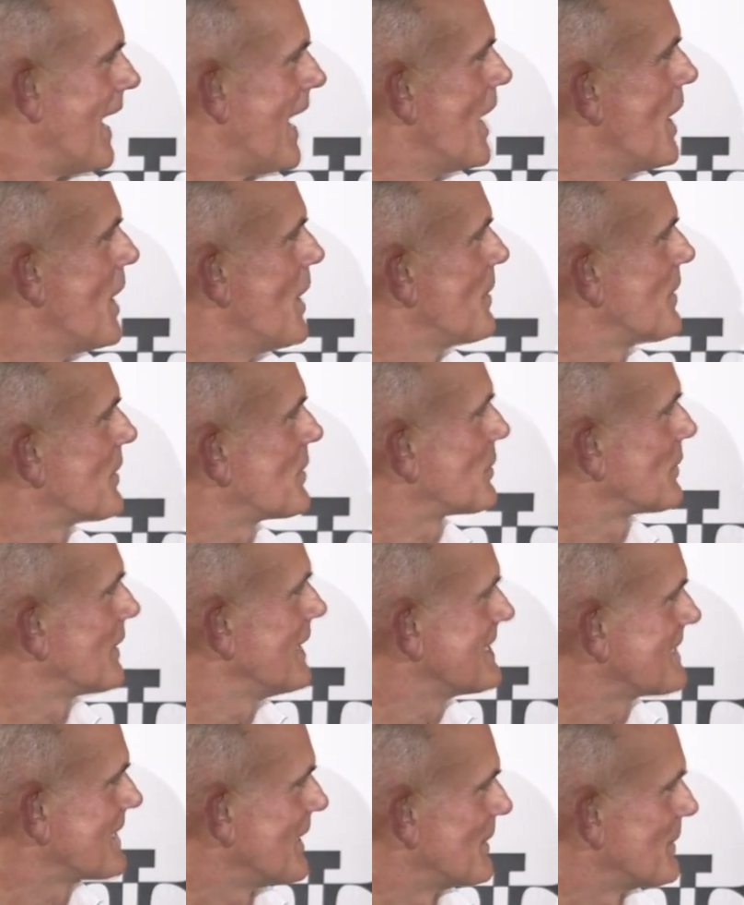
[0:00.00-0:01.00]
oh, the
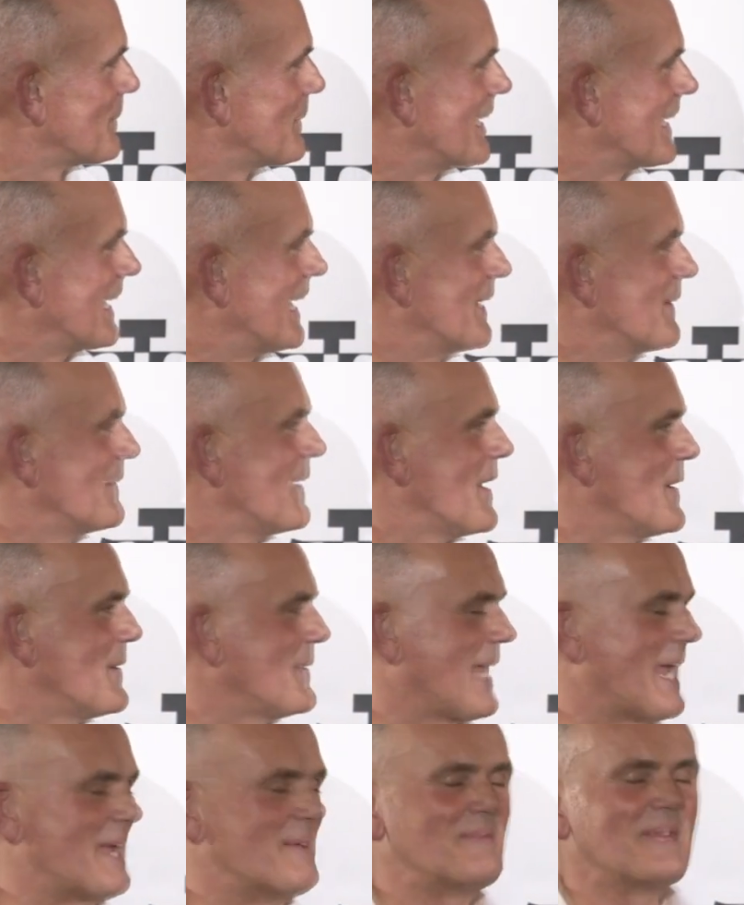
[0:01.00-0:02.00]
screens aren't working.
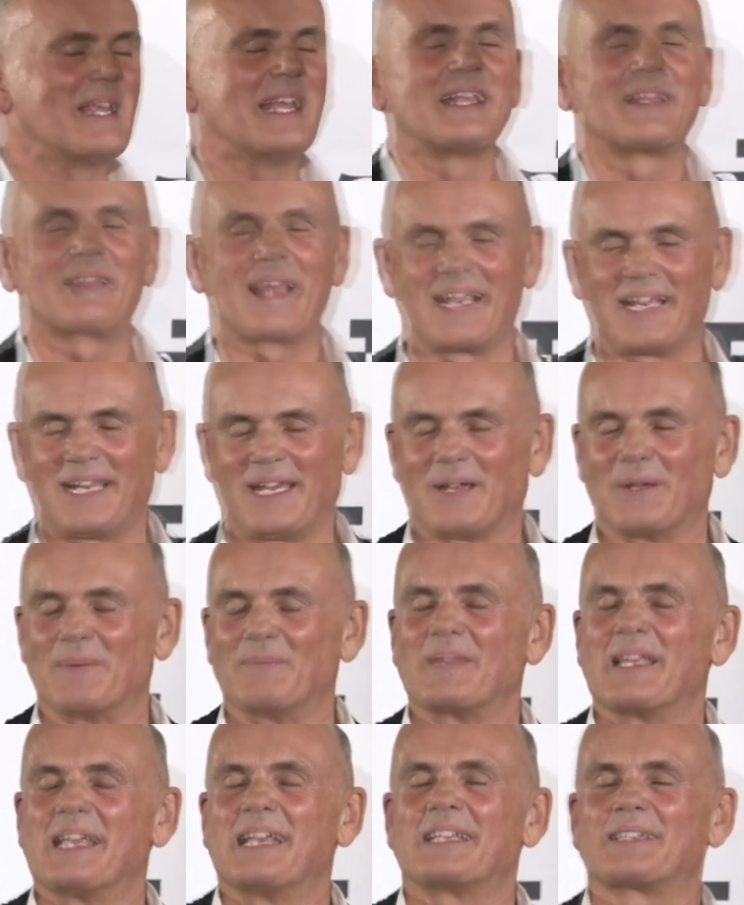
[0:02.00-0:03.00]
Okay, thank you.
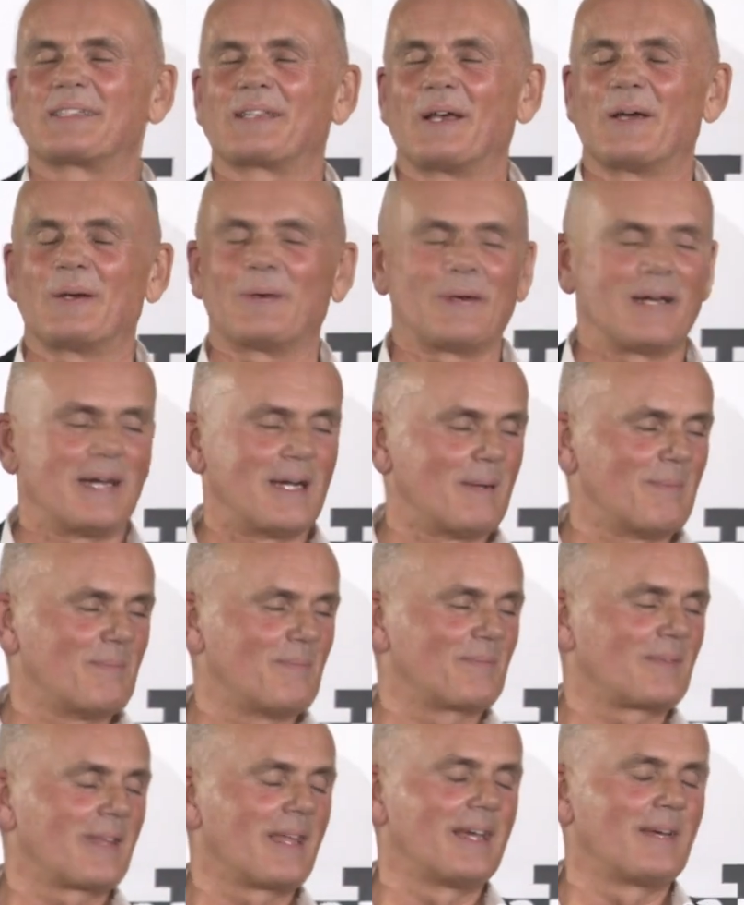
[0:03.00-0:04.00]
So
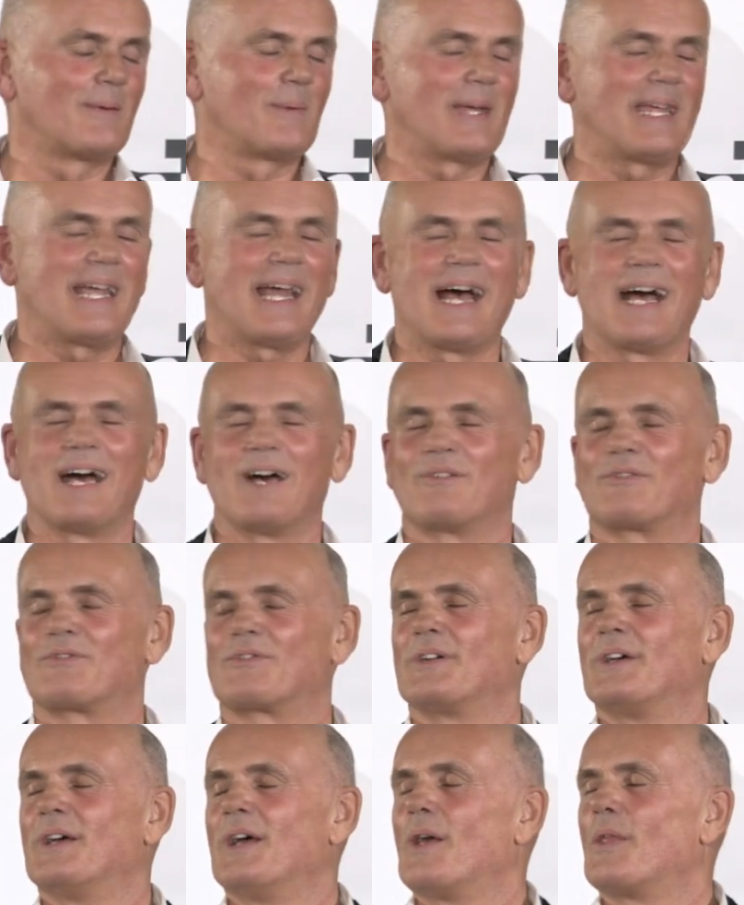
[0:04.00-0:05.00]
um, we have
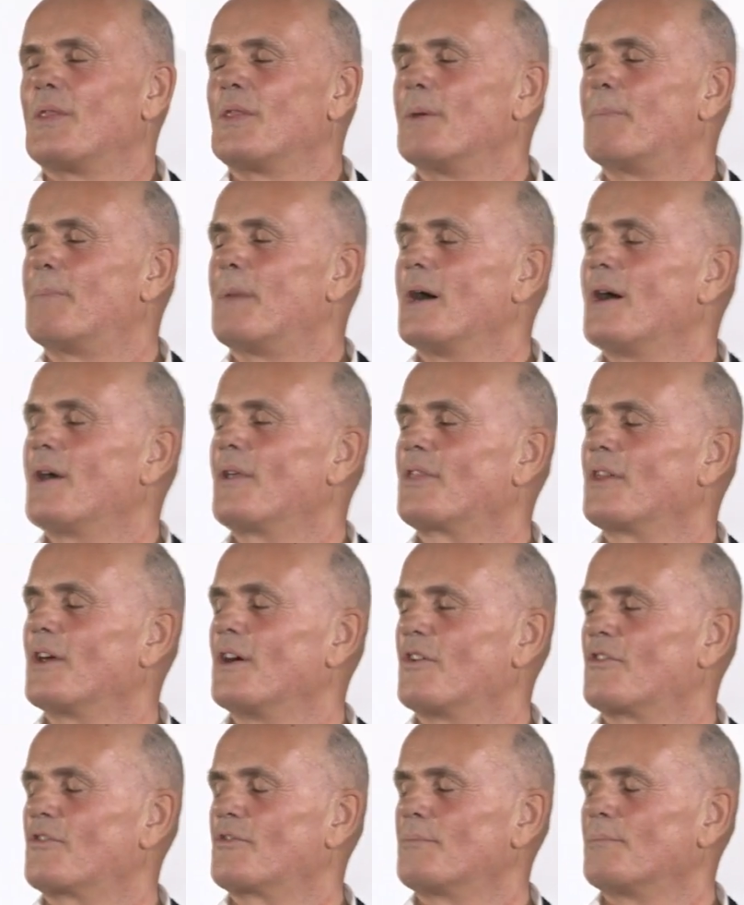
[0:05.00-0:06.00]
the birth
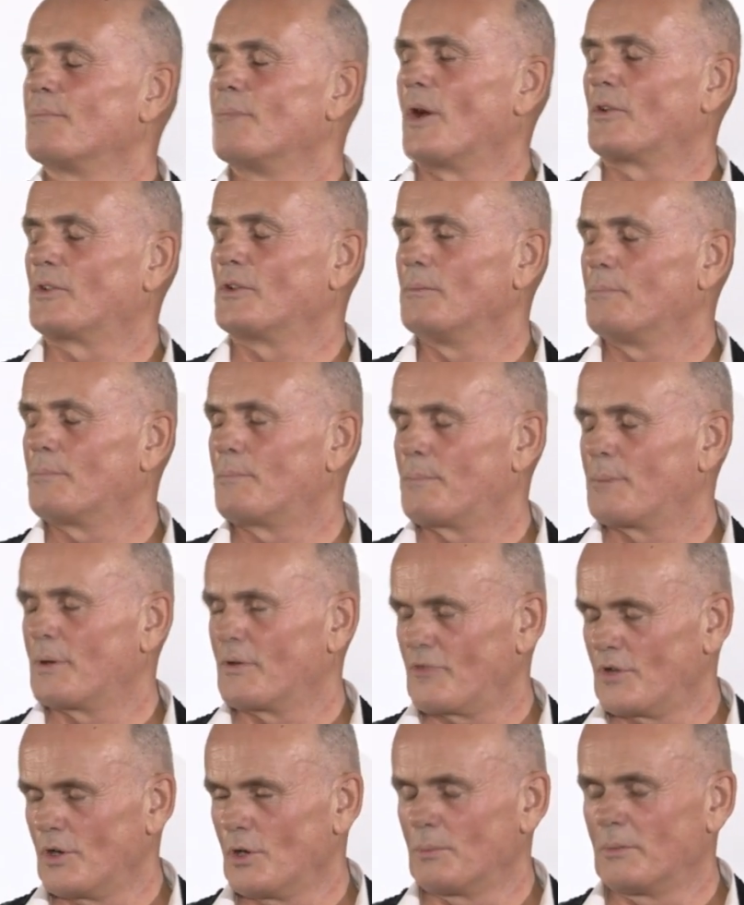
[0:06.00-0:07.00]
of modern
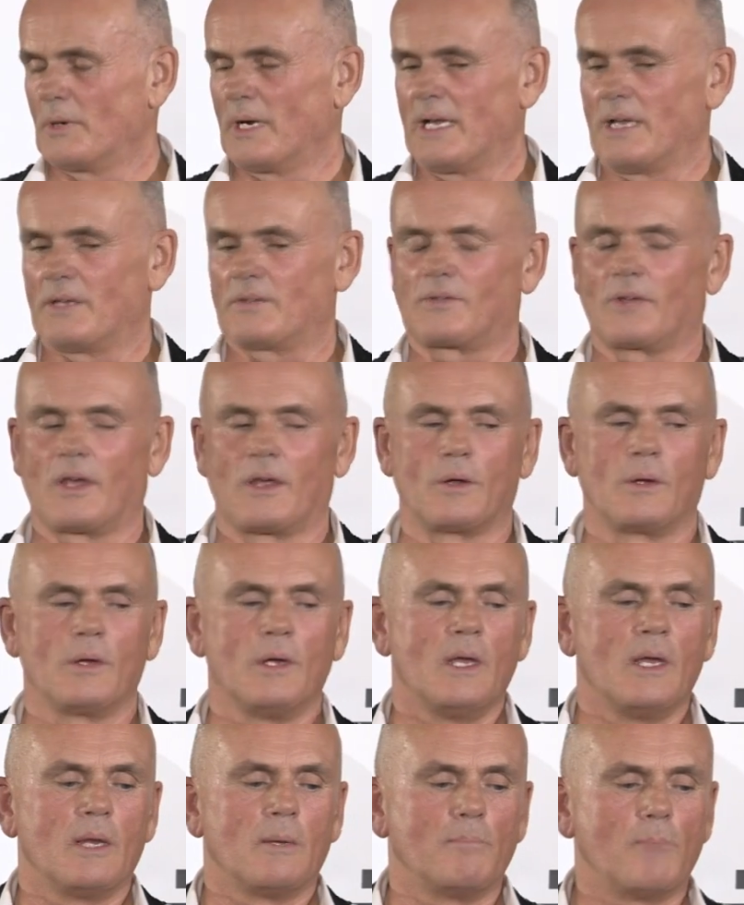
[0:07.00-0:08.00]
perfumery. So
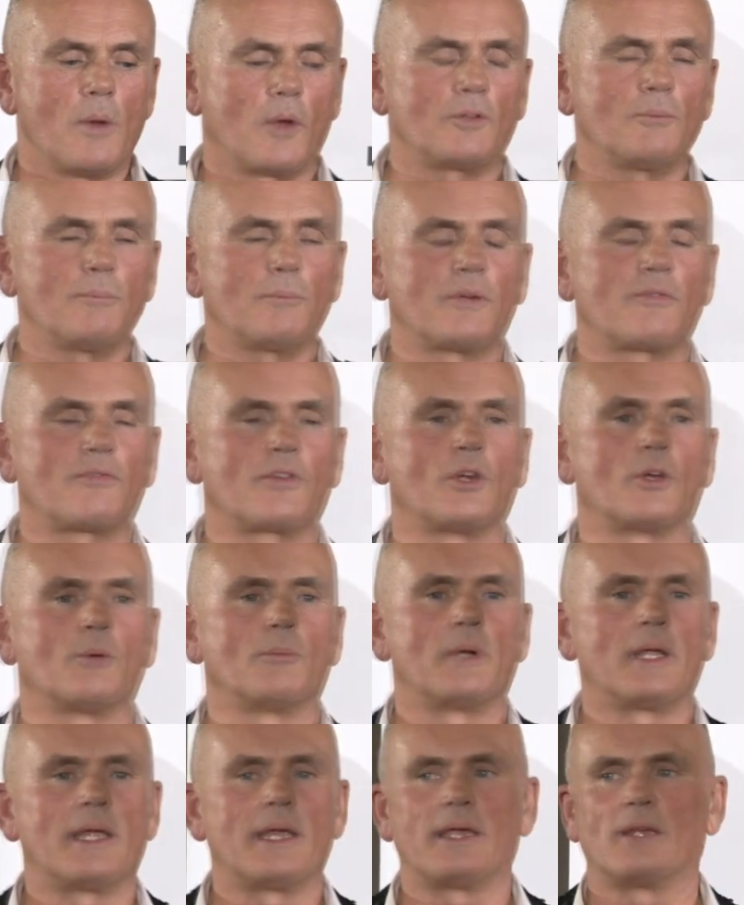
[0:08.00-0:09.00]
modern
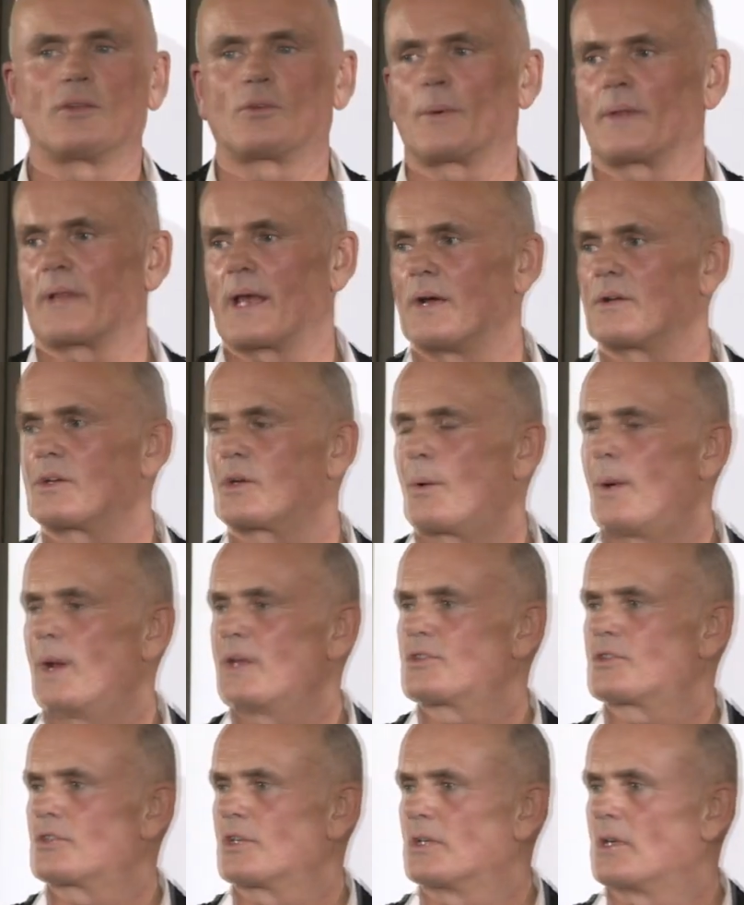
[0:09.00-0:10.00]
perfumery is without
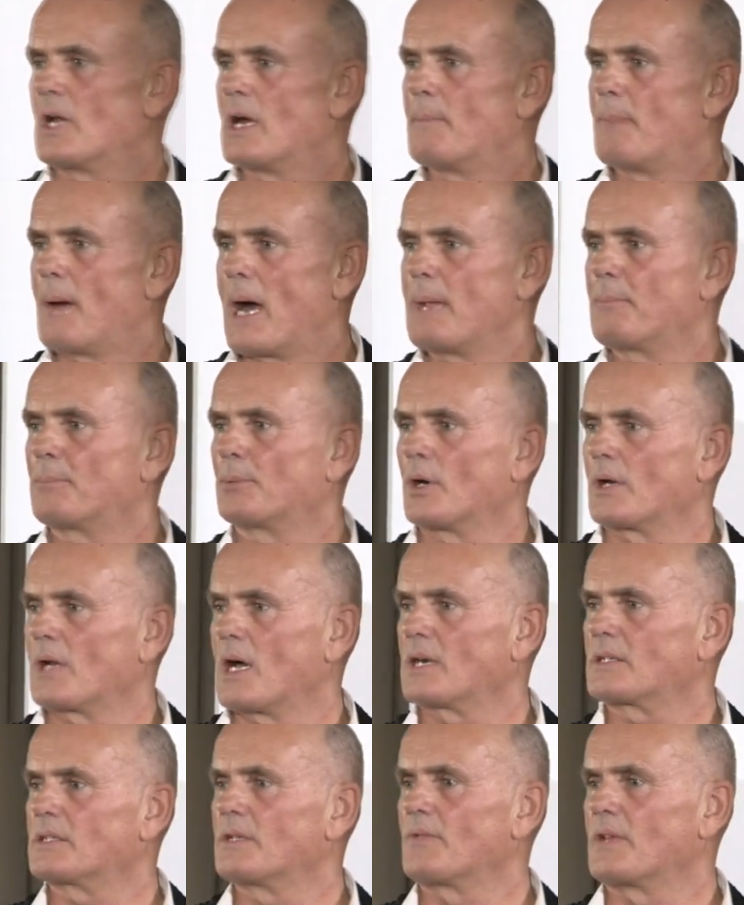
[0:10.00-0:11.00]
question a
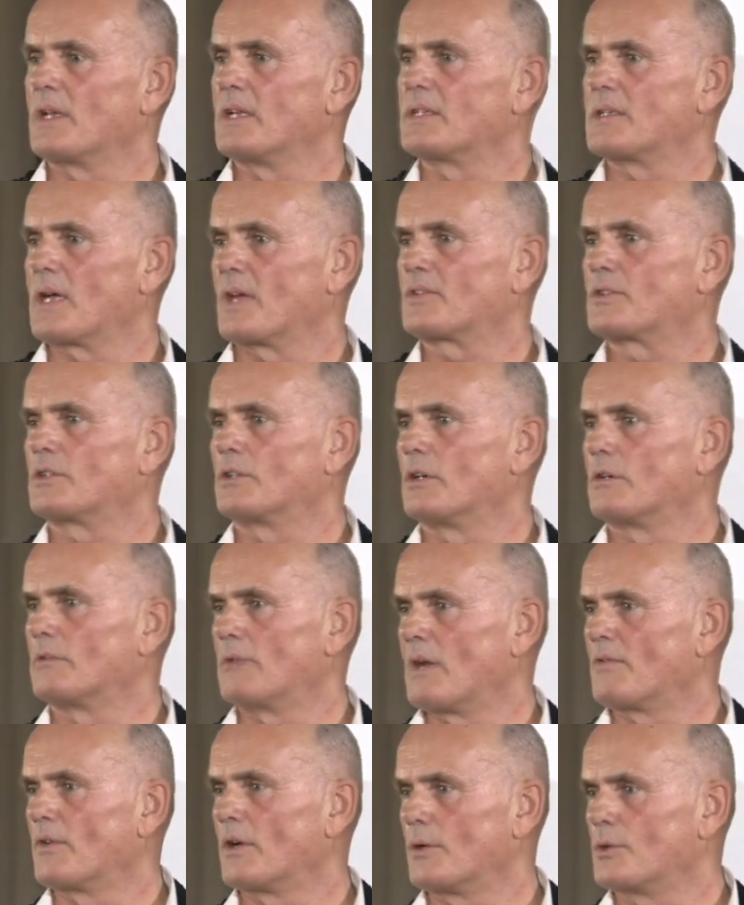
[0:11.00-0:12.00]
byproduct of the Industrial
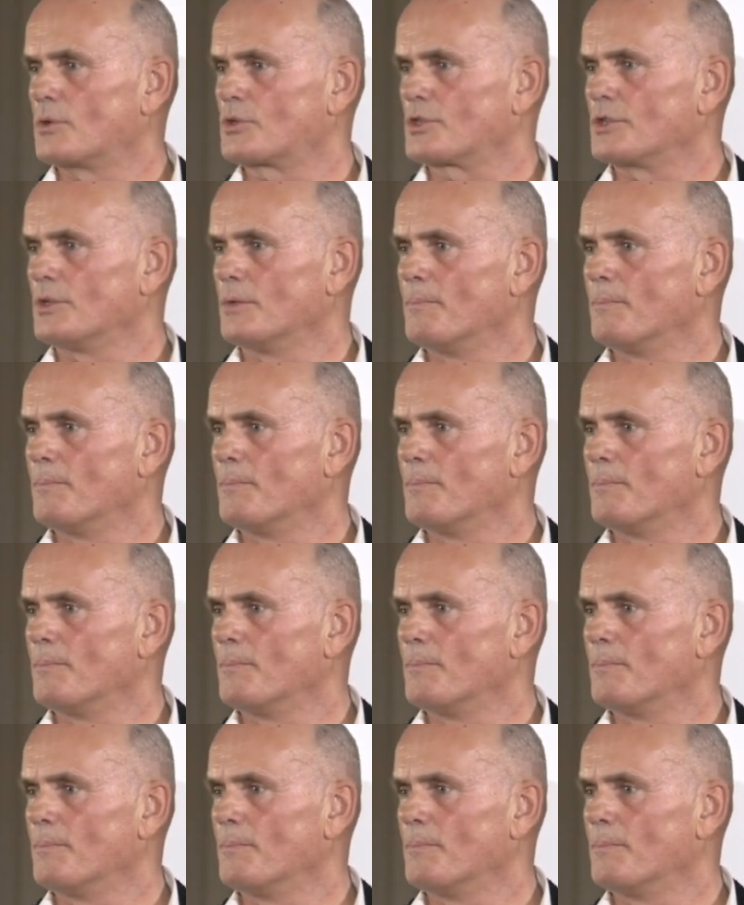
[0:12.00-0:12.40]
Revolution.